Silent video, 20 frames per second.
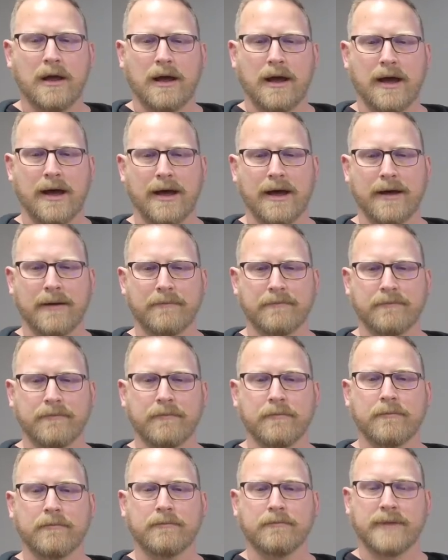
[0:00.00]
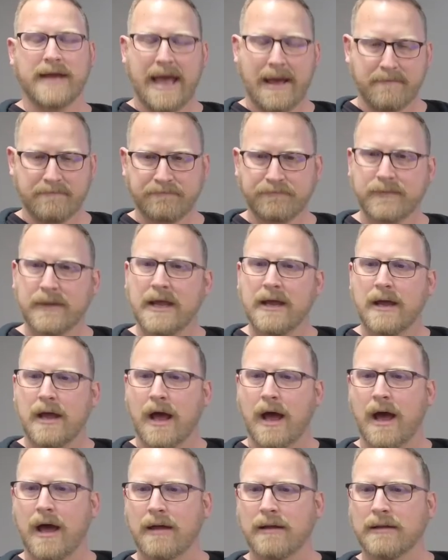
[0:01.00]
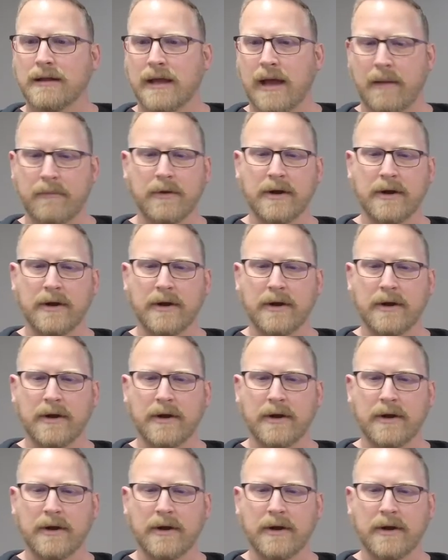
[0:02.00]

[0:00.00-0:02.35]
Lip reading: But yeah, I'm